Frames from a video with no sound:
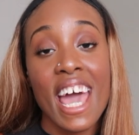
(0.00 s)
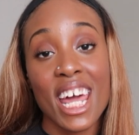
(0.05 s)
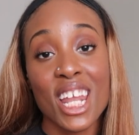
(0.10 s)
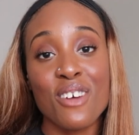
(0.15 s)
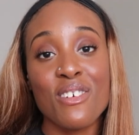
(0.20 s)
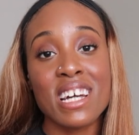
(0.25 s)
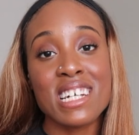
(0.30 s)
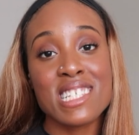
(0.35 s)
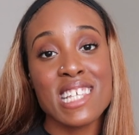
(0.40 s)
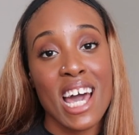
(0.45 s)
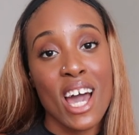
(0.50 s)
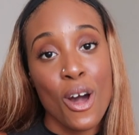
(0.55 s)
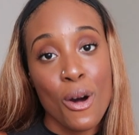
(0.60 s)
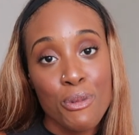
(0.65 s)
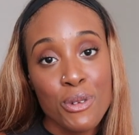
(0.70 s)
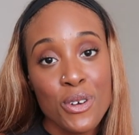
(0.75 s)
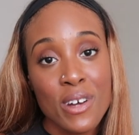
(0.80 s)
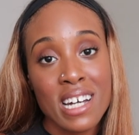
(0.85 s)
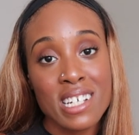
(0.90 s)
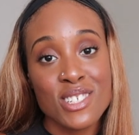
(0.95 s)
Anyways, I
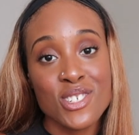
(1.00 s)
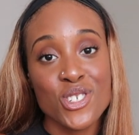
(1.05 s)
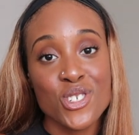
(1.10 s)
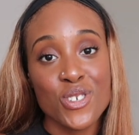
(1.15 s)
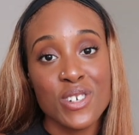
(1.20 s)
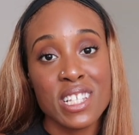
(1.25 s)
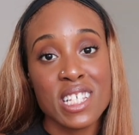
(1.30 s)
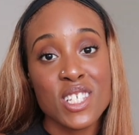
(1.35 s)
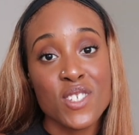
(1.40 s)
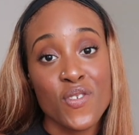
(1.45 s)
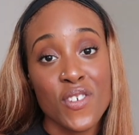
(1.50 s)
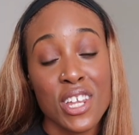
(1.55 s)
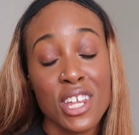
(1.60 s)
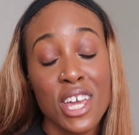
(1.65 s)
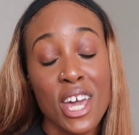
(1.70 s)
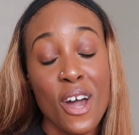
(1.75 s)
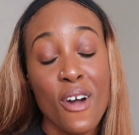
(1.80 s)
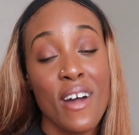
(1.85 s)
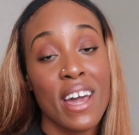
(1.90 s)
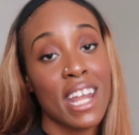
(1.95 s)
hope you guys enjoyed this video,